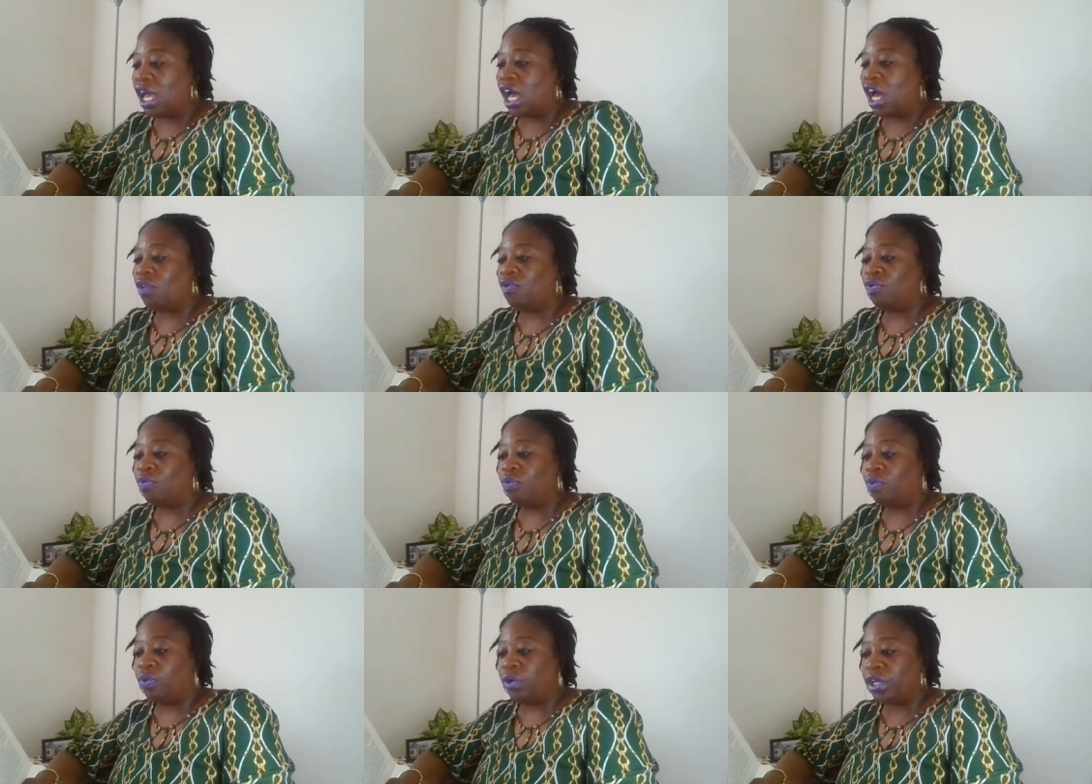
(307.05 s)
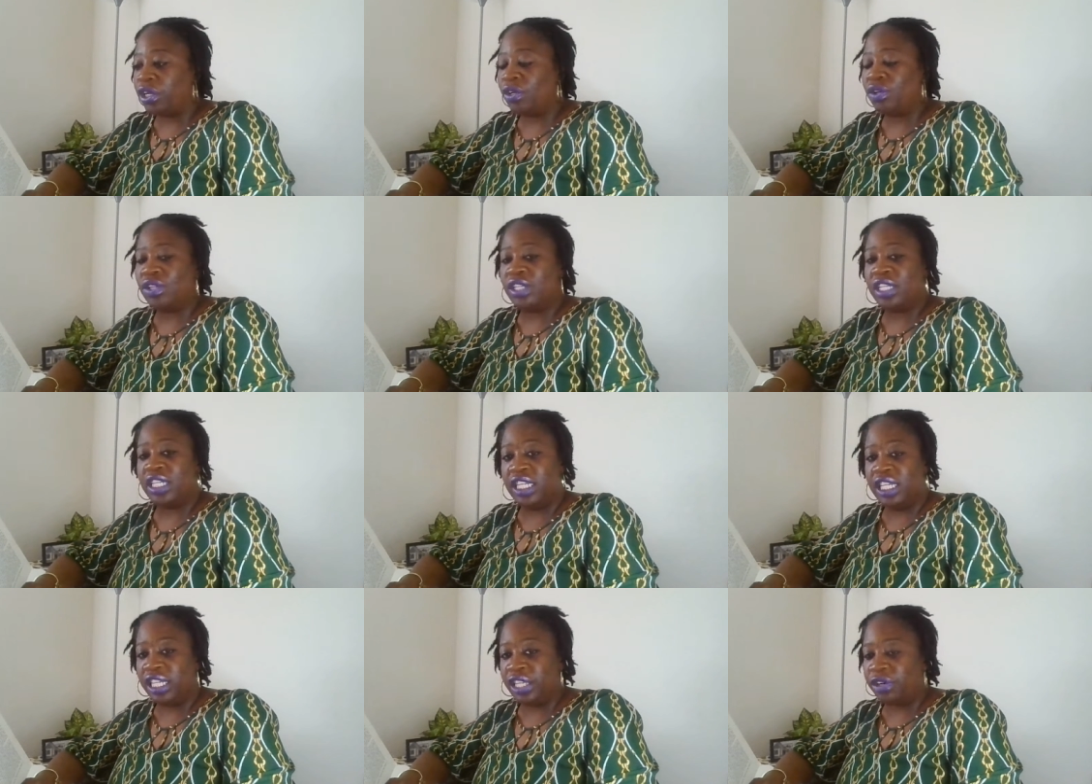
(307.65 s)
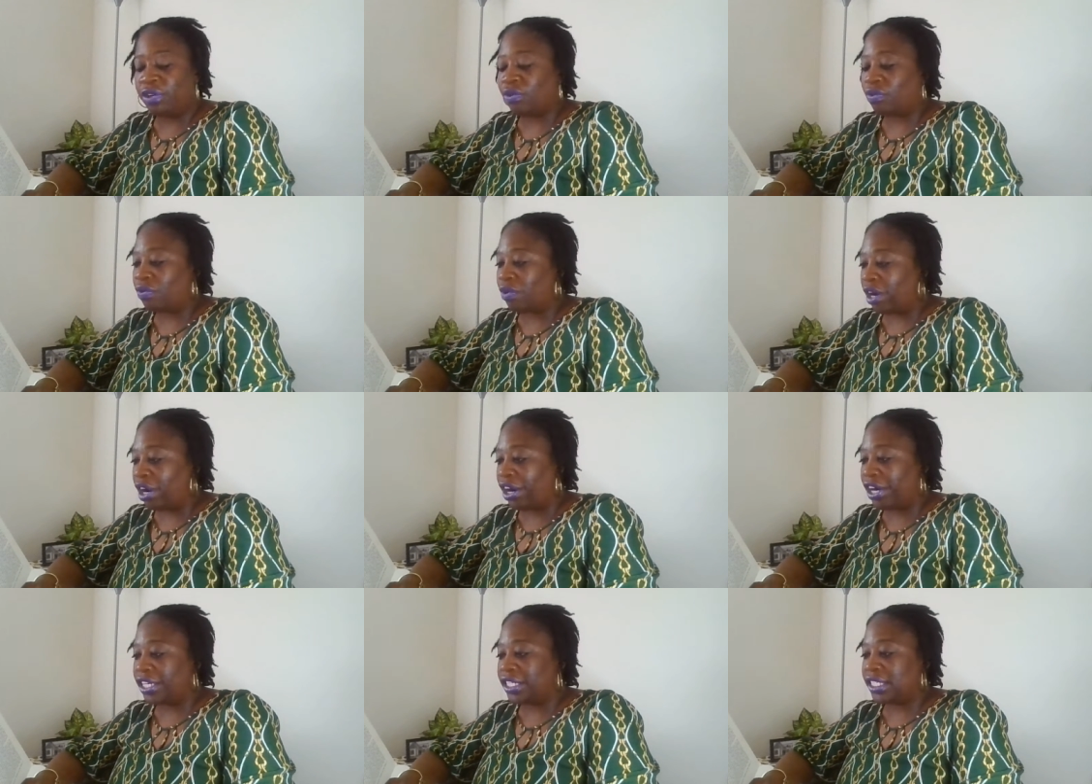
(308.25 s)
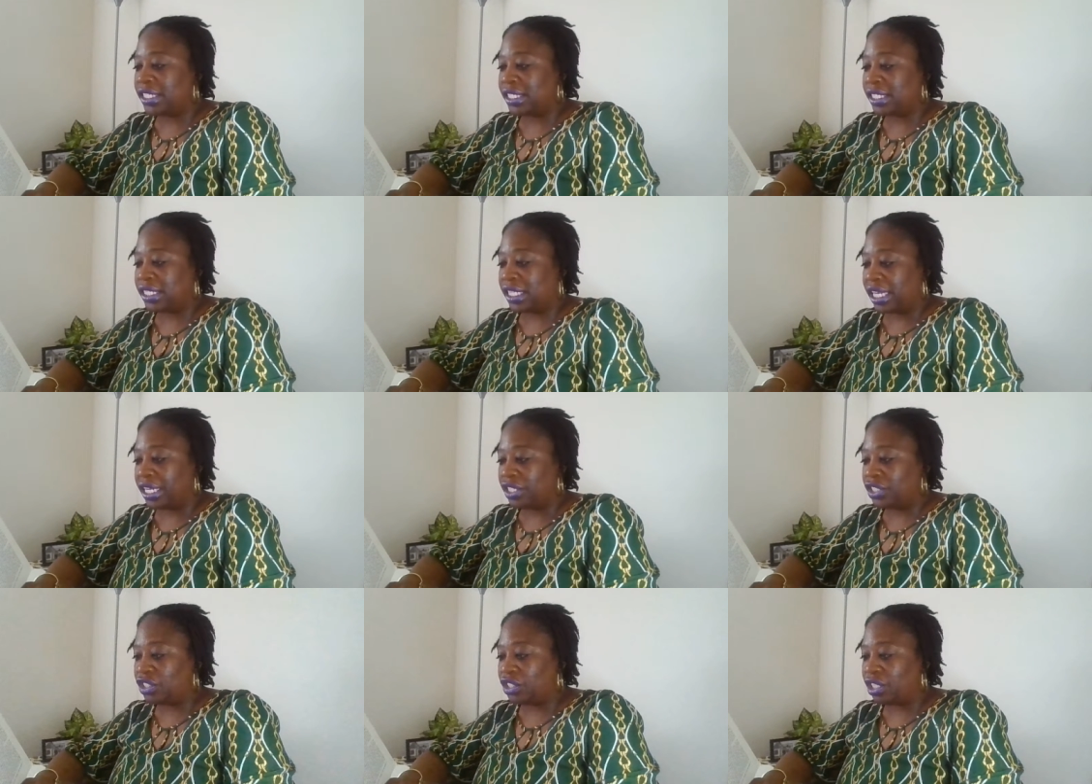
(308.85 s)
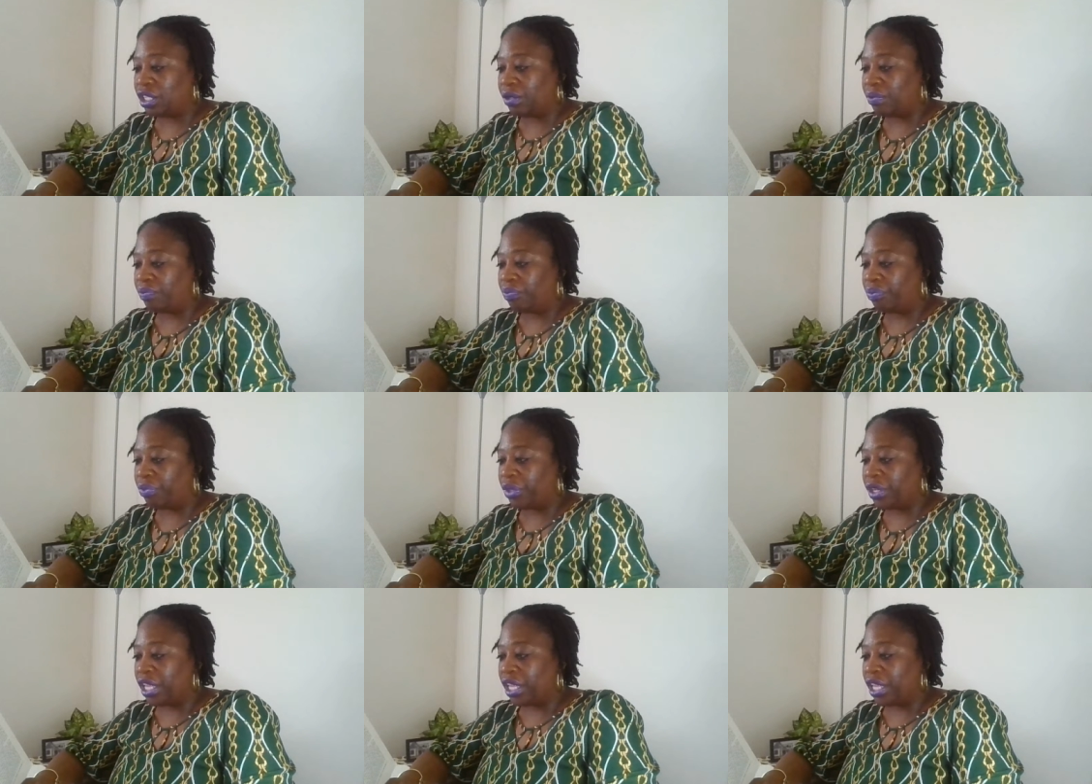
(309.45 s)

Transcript: of real literary distinction.